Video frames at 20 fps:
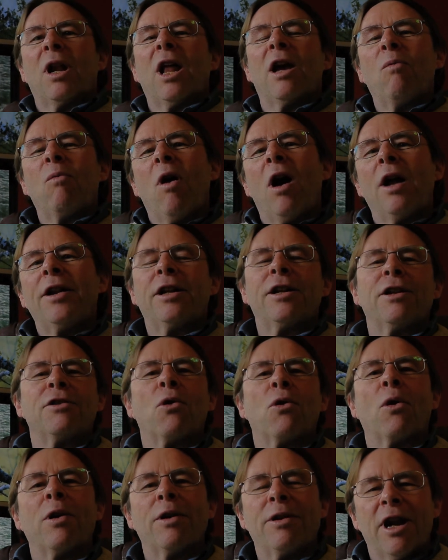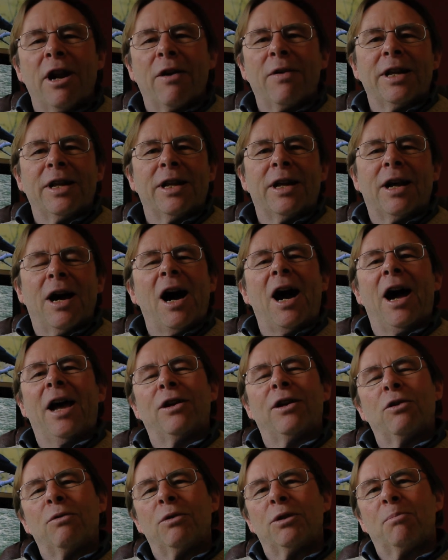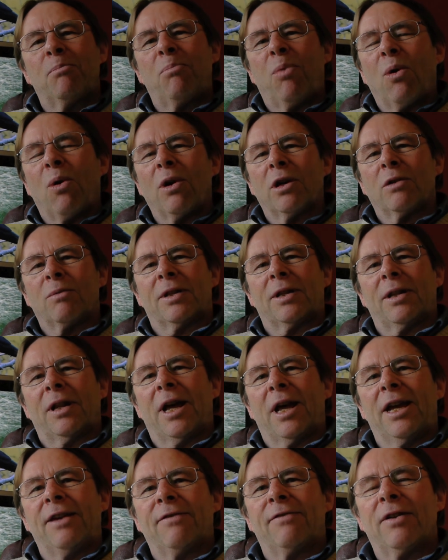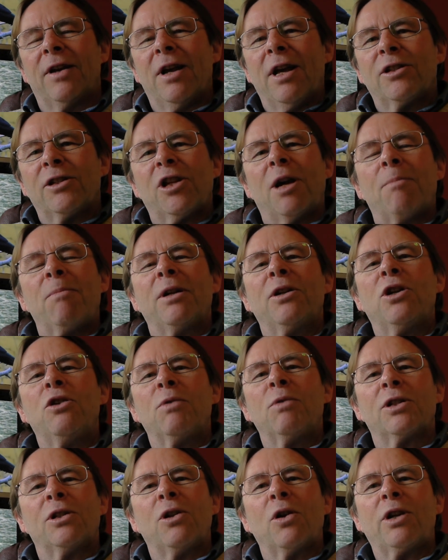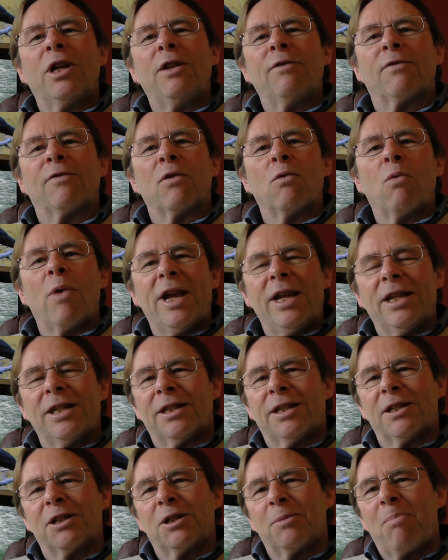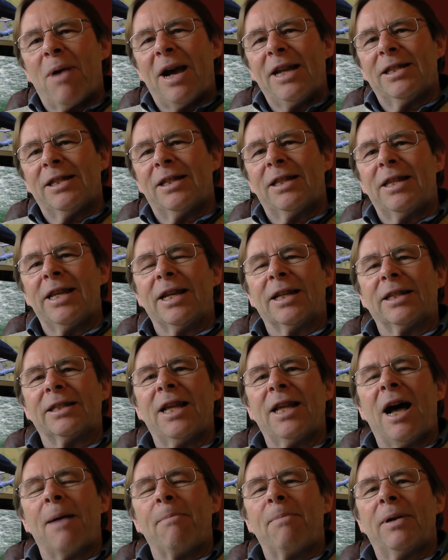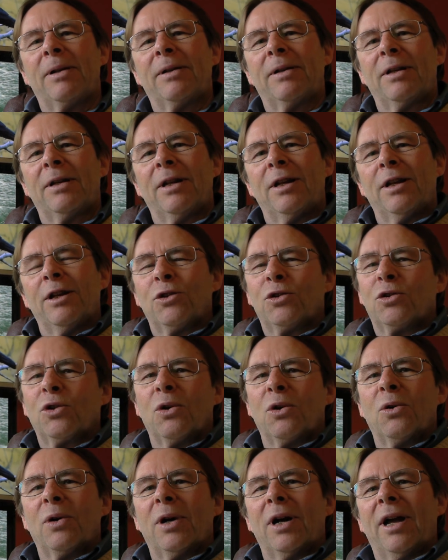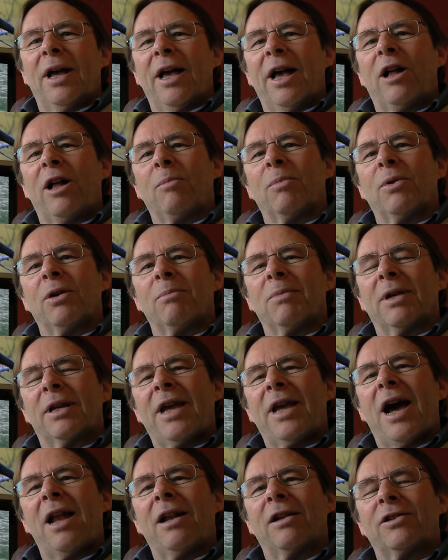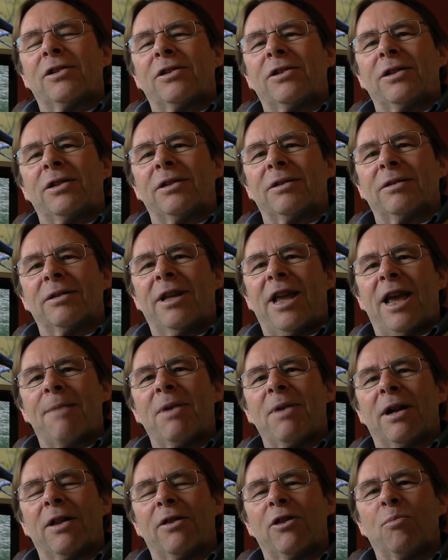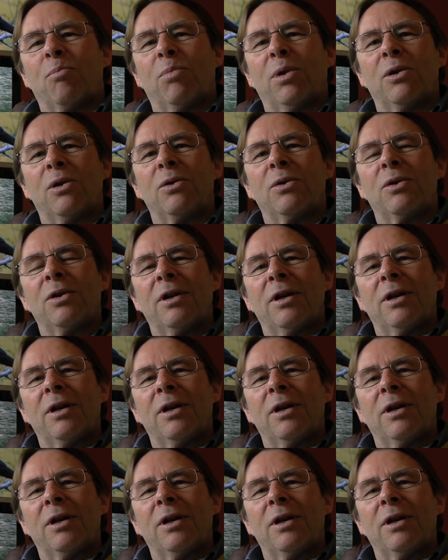I wanted an ordinary guy who was bored with life, someone who was looking for ways to spice things up. So Albert McAllister came out of the blue.